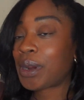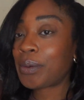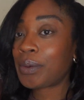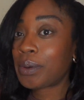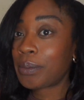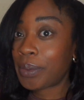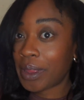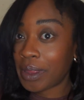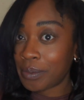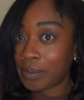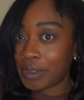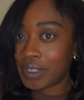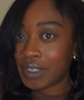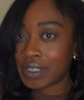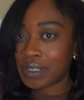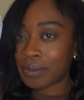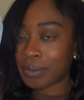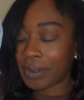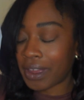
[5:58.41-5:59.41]
I went by the beauty
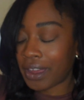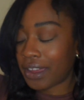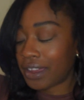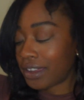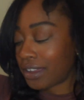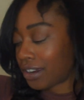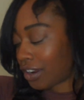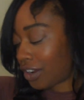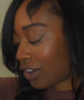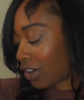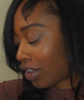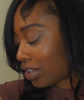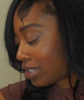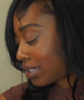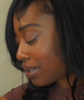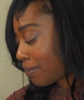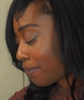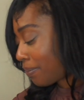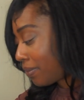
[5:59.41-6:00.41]
supply and I got
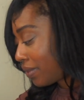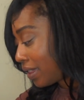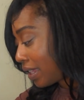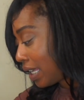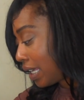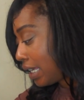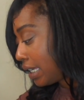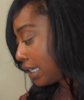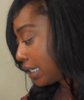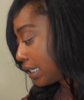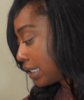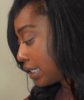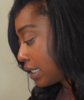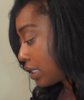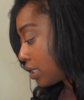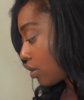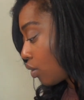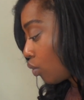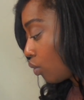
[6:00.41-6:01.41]
some
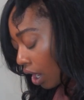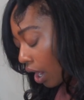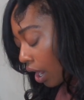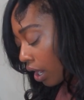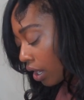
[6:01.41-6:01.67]
things.